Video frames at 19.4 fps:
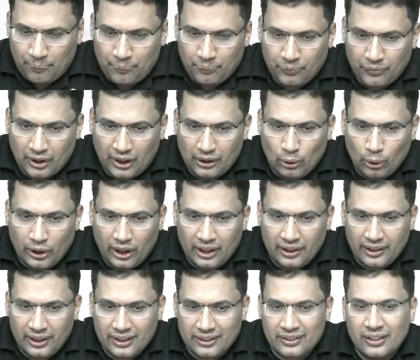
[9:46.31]
And look at
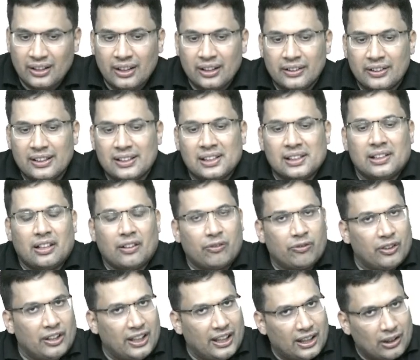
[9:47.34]
this. This is the
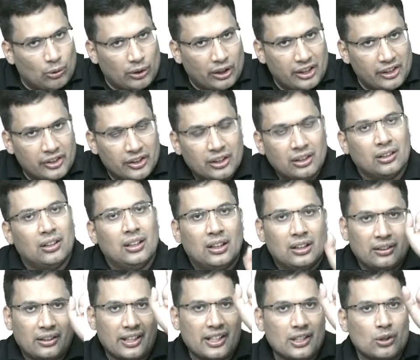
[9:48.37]
FDA notation, that
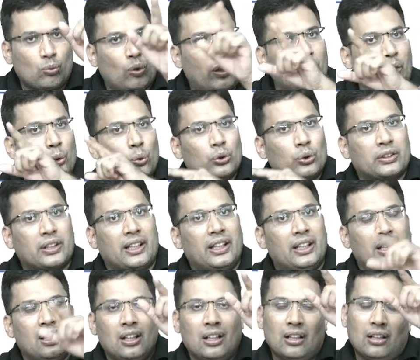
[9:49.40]
is 1, 2, 3,
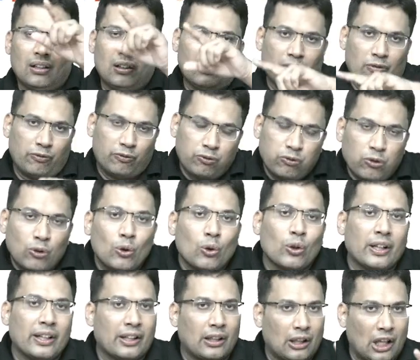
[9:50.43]
4 in
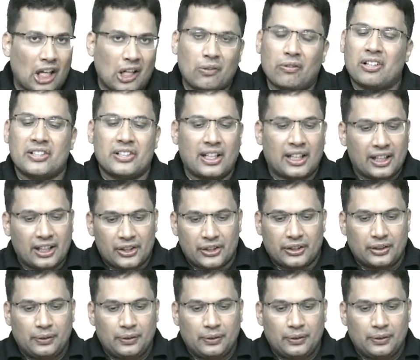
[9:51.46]
clockwise direction.